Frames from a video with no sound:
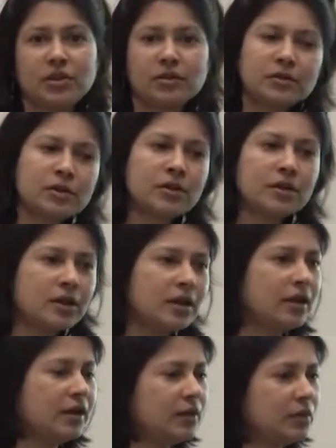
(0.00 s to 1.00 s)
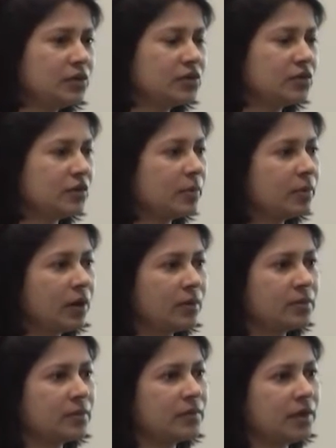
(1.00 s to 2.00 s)
Juggler, which is a
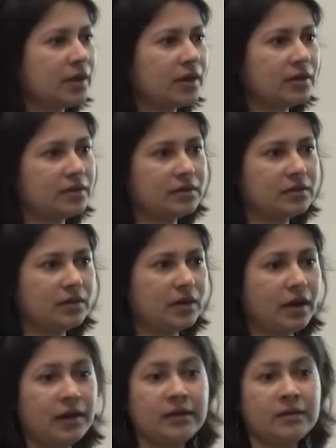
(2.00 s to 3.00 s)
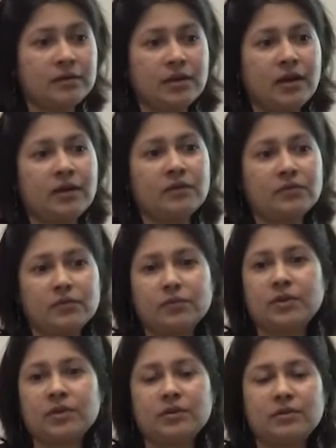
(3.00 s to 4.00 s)
problem that I have
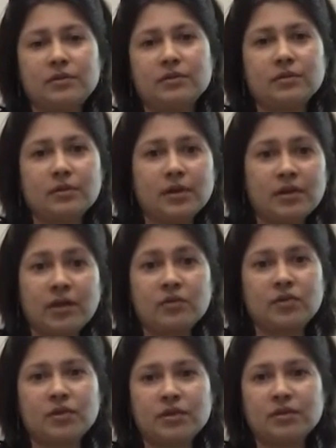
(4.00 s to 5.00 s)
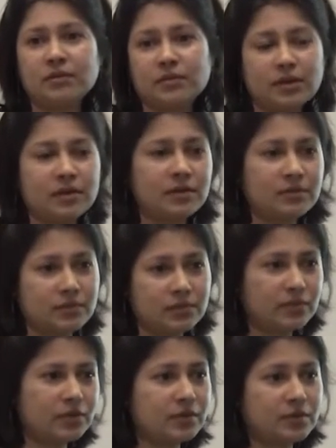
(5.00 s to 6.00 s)
with announcing
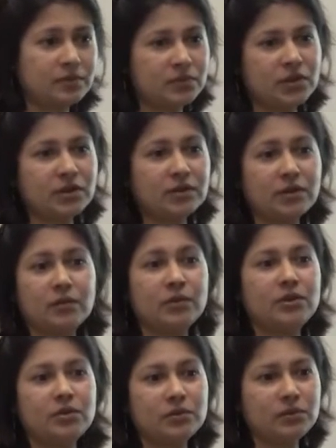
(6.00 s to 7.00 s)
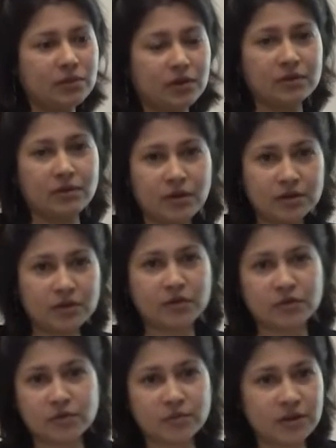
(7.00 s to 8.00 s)
things that we do on all our
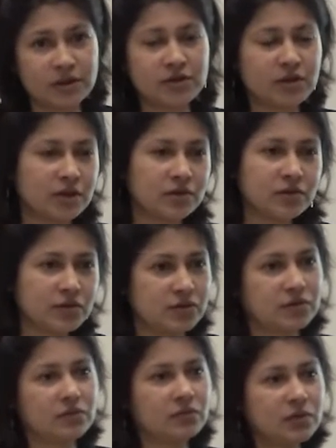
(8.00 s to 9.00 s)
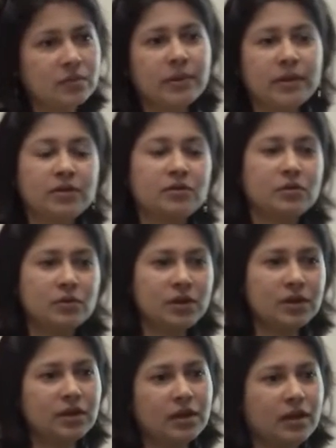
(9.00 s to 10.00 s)
social media channels. It's a real pain to do
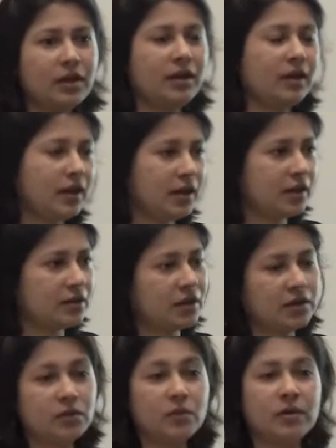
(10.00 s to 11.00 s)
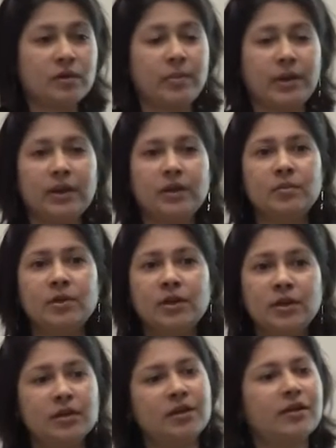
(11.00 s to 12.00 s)
it, and I don't want to pay
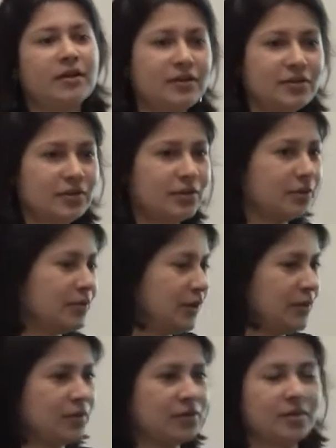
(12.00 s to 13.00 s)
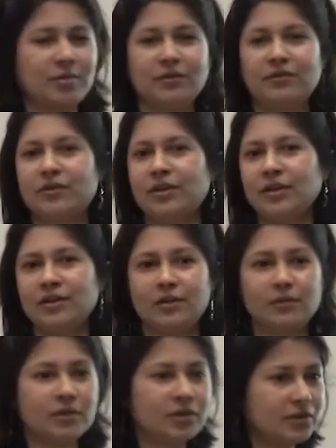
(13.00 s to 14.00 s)
anybody, so I want something free
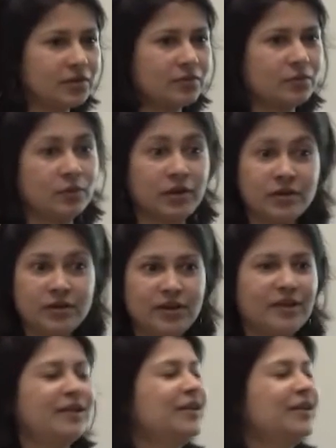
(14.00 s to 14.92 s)
that works well,